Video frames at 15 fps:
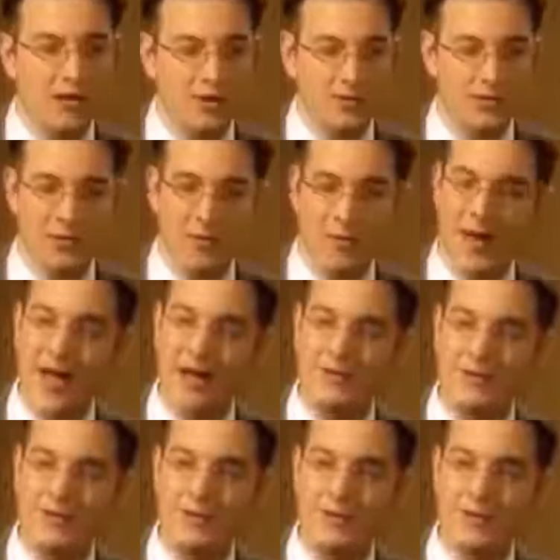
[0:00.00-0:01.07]
So for the
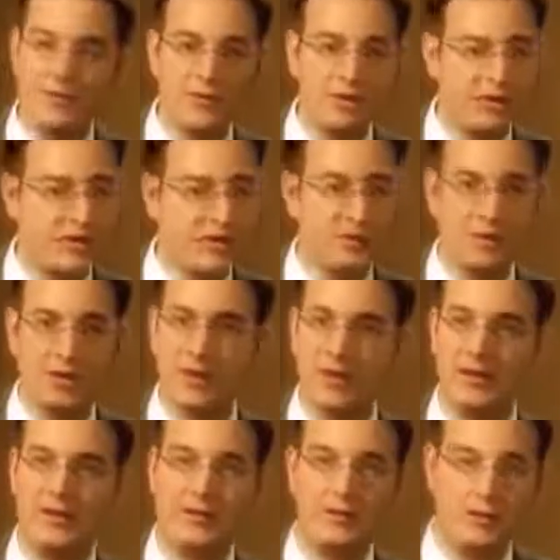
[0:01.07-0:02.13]
past few years, I keep
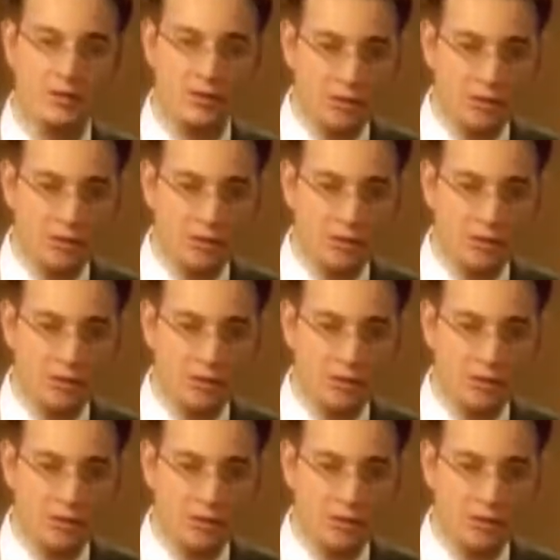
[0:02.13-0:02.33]
collecting